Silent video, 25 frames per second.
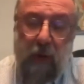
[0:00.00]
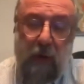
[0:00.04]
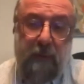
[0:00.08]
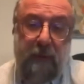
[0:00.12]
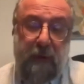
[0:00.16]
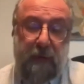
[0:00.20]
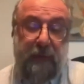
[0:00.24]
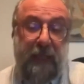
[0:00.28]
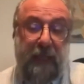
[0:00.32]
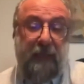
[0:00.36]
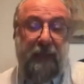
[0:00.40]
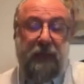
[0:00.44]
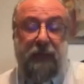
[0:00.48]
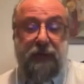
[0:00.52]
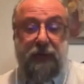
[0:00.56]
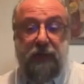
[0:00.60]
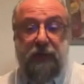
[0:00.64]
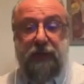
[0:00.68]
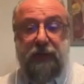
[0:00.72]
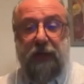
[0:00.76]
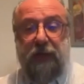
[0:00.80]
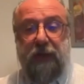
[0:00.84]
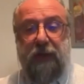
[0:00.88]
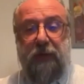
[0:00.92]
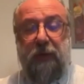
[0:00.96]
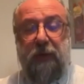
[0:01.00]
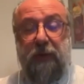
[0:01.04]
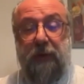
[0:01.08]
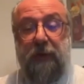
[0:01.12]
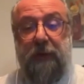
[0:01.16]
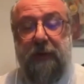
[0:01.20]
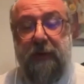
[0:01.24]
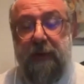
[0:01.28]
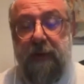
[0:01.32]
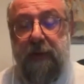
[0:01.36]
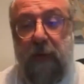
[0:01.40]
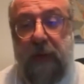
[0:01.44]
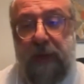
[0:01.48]
about energy
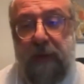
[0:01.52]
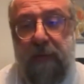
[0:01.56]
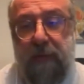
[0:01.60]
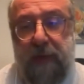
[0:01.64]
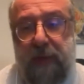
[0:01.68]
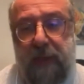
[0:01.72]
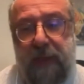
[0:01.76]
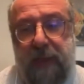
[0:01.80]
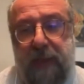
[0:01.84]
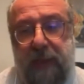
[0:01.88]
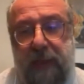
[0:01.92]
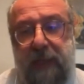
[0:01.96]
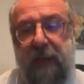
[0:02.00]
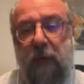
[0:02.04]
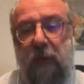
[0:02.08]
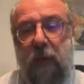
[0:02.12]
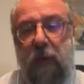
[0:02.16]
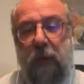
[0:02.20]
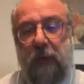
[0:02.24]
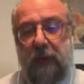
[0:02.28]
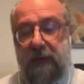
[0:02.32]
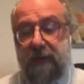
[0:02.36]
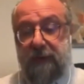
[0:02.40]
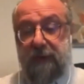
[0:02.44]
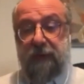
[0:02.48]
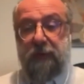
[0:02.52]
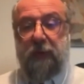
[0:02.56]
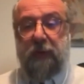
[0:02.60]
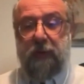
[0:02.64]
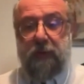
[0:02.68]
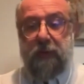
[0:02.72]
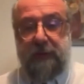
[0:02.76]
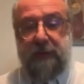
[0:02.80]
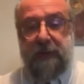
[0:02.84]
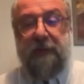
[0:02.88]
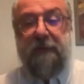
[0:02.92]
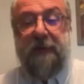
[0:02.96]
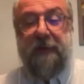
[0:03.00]
security, one of the key words is
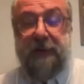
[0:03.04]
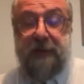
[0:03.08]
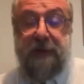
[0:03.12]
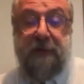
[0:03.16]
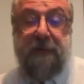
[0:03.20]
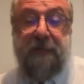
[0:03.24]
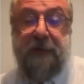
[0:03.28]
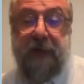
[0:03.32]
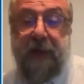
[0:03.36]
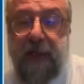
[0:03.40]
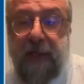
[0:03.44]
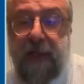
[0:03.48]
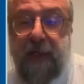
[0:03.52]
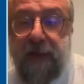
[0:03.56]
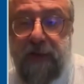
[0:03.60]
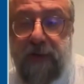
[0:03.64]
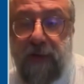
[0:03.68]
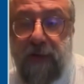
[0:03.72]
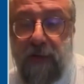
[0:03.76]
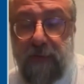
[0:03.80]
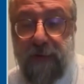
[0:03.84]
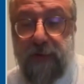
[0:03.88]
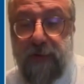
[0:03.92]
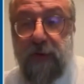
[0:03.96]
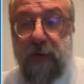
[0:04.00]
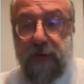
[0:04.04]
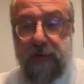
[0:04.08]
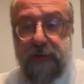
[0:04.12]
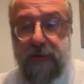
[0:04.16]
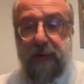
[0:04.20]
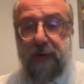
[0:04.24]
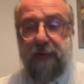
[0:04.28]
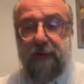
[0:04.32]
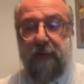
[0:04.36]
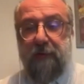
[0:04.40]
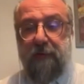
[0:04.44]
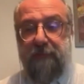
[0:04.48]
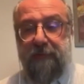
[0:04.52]
always diversification of
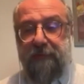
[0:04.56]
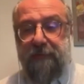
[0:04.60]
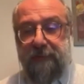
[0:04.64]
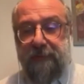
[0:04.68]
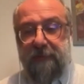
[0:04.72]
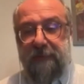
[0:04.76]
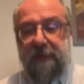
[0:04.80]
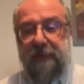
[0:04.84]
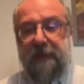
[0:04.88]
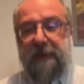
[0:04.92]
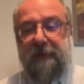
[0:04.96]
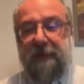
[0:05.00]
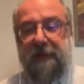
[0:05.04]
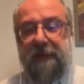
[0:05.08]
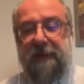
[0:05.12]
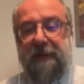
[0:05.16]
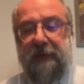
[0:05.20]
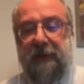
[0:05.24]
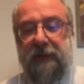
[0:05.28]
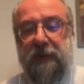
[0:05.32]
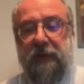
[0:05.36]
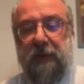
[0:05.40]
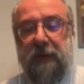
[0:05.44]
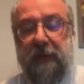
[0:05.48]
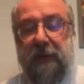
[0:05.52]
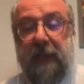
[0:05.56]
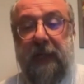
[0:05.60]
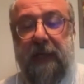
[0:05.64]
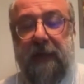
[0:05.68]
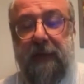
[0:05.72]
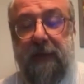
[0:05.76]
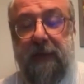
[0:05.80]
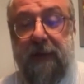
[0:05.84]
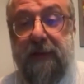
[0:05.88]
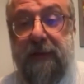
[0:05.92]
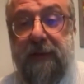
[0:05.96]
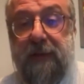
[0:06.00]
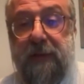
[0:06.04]
sources of actual
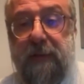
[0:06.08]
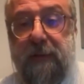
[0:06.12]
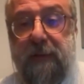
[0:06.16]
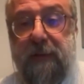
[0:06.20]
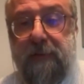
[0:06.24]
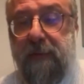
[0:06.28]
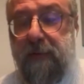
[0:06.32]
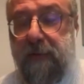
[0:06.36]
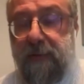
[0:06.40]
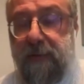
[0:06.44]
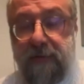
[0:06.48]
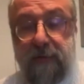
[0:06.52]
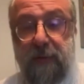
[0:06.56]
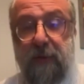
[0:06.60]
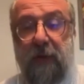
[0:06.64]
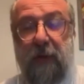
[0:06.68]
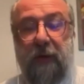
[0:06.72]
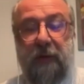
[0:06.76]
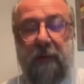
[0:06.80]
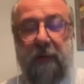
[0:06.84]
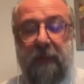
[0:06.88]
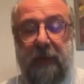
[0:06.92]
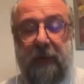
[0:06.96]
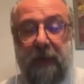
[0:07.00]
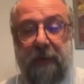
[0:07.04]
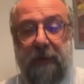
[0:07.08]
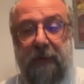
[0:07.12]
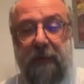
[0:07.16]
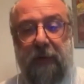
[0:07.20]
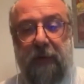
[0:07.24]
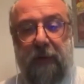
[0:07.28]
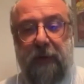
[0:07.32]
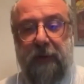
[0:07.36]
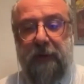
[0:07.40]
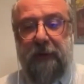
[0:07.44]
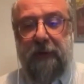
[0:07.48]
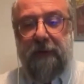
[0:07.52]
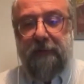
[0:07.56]
energy. If you talk about
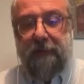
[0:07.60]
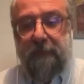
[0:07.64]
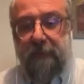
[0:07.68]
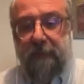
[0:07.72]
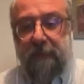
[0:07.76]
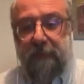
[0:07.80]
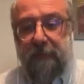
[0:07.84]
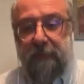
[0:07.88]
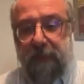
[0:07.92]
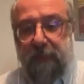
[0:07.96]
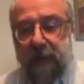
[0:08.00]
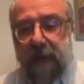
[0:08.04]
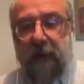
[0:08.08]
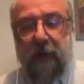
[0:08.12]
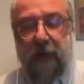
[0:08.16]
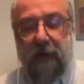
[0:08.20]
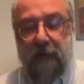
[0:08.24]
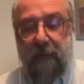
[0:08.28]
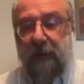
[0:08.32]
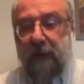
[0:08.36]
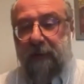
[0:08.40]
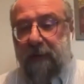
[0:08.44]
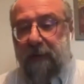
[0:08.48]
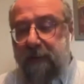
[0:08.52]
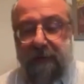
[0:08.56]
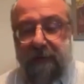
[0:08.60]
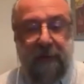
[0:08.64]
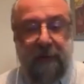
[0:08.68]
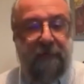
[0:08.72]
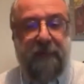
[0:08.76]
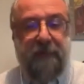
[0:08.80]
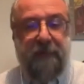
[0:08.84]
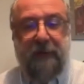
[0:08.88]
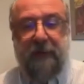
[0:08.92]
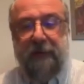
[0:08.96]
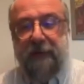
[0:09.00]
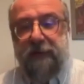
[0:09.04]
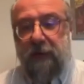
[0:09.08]
oil, we talk about
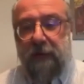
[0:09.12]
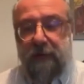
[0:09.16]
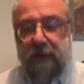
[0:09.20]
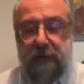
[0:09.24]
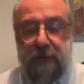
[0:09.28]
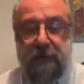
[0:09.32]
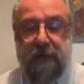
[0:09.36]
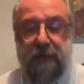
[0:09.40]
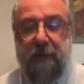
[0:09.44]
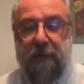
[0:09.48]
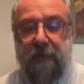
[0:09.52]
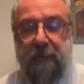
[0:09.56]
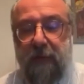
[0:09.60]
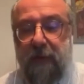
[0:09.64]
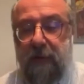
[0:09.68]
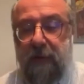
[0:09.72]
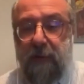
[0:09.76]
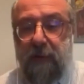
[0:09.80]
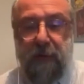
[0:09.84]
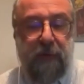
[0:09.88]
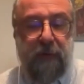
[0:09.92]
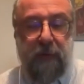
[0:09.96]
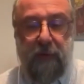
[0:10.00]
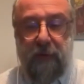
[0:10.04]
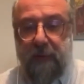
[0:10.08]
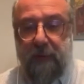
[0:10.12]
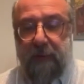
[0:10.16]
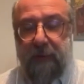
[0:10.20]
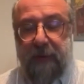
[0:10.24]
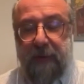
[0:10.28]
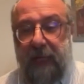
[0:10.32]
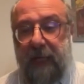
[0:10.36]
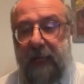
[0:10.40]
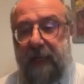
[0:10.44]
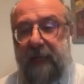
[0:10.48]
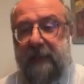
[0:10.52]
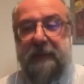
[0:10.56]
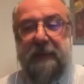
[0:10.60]
different sources of oil. If we talk about
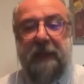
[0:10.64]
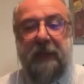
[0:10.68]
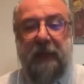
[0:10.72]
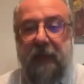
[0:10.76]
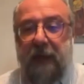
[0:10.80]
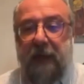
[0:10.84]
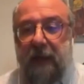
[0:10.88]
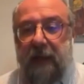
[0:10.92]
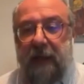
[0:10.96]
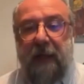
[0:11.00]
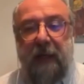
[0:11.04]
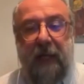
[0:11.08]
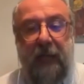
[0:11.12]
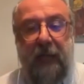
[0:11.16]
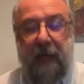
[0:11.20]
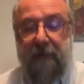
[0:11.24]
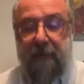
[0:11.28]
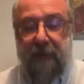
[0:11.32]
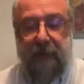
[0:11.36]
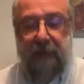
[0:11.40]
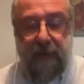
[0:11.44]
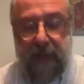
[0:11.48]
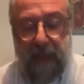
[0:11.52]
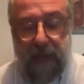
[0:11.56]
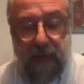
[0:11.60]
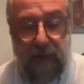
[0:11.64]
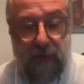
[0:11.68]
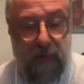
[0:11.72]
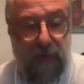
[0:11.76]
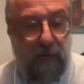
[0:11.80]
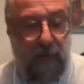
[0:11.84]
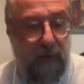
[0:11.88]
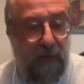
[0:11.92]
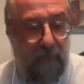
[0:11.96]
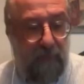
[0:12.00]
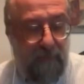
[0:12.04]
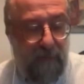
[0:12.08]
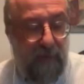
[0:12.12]
gas, every
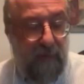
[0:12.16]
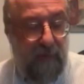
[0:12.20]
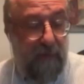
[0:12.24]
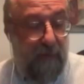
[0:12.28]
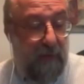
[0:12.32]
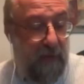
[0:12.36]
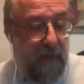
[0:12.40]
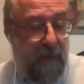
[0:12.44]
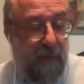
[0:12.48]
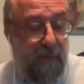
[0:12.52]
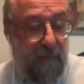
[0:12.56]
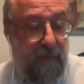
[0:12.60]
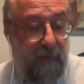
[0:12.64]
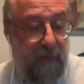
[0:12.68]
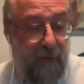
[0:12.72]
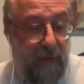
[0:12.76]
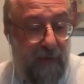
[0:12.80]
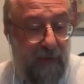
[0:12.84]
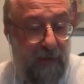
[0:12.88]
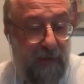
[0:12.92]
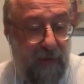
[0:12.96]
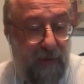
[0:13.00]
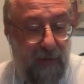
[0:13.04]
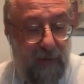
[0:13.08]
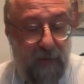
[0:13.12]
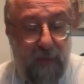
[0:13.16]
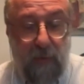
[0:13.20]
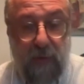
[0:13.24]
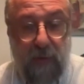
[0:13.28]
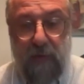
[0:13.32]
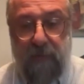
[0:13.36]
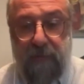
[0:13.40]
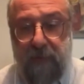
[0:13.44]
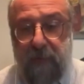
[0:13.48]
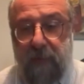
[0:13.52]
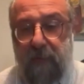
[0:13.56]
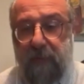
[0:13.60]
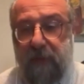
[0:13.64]
country, every nation is
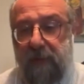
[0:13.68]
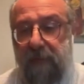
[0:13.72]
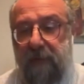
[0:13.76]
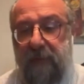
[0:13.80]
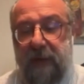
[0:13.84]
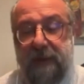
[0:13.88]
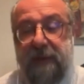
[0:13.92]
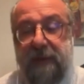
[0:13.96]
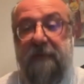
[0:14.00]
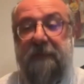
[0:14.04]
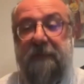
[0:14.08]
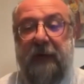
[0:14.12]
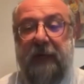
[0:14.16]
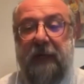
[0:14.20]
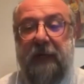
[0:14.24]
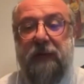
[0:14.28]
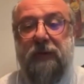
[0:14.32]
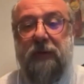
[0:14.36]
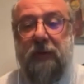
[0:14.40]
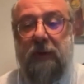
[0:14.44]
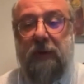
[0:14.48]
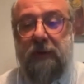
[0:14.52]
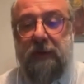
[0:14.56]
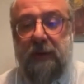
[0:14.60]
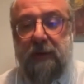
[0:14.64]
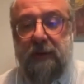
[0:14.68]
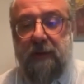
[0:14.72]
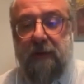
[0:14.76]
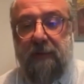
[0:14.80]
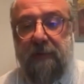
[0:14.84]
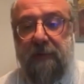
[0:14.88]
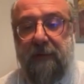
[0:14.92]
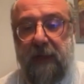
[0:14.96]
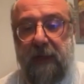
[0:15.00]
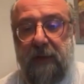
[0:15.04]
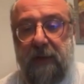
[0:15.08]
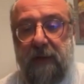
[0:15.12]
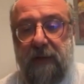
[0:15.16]
looking for diversified sources
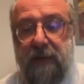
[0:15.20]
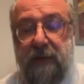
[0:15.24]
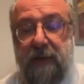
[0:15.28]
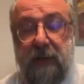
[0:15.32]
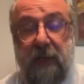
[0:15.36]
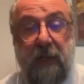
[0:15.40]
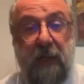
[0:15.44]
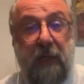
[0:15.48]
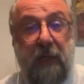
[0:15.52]
of energy.